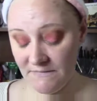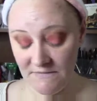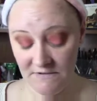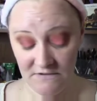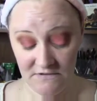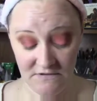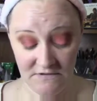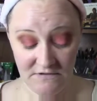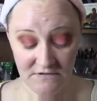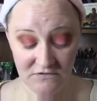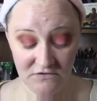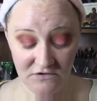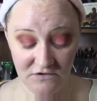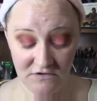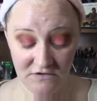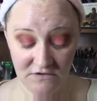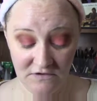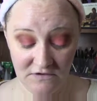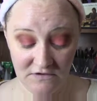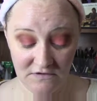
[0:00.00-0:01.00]
Is this
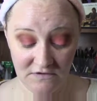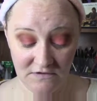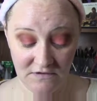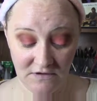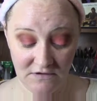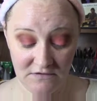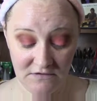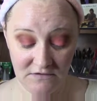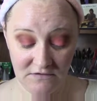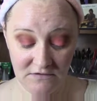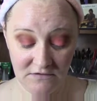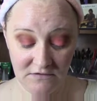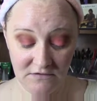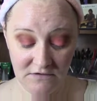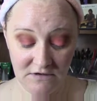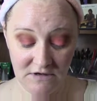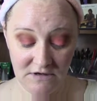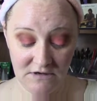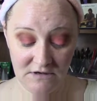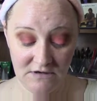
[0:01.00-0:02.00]
just a
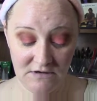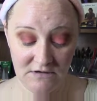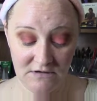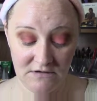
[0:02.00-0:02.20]
sunscreen?